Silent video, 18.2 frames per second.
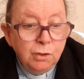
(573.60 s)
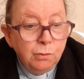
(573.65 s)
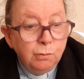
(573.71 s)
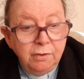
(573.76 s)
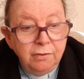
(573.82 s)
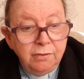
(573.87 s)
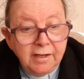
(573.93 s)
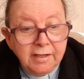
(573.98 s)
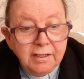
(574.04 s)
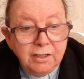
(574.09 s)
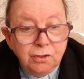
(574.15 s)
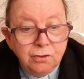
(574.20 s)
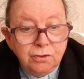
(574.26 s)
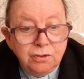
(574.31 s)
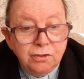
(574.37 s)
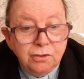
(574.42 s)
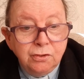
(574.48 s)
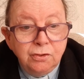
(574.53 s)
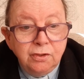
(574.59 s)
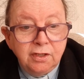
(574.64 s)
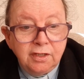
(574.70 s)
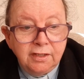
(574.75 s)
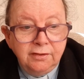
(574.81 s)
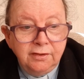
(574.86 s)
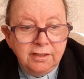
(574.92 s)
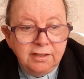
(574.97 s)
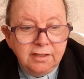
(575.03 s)
We thank you too that
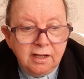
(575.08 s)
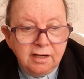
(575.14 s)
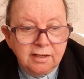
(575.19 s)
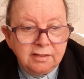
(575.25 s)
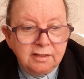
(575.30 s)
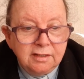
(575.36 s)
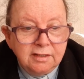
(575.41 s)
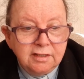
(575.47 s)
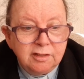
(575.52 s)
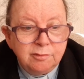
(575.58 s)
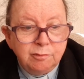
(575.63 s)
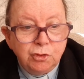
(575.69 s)
in the darkest,